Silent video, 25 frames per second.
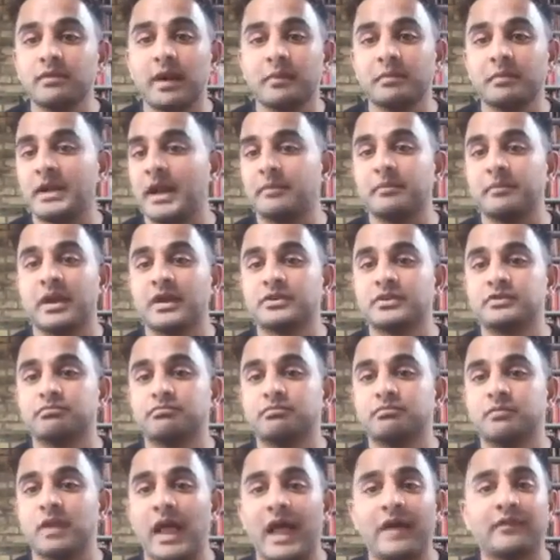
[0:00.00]
I mean, I'm not
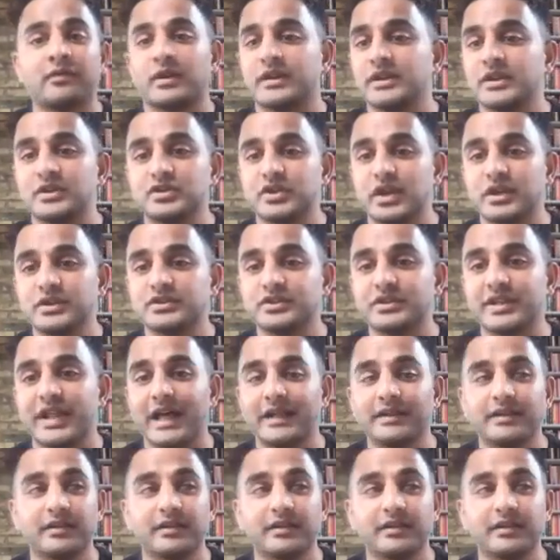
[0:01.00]
ever going to judge that.